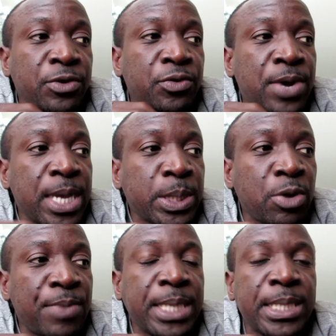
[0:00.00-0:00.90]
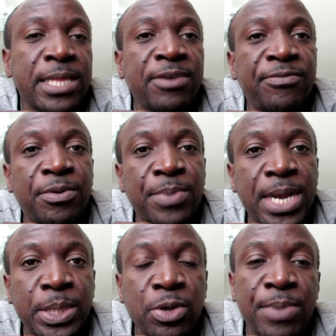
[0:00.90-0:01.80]
to customers and then from
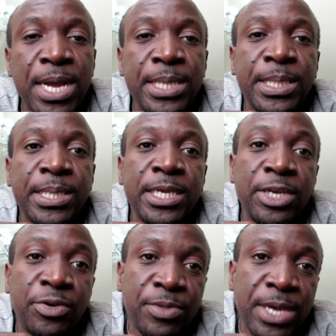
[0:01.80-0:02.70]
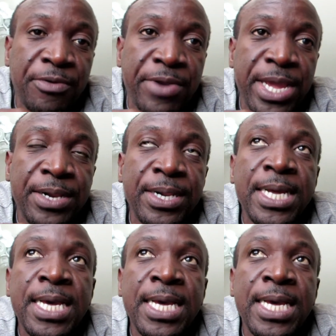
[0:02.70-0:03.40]
customers into the rail,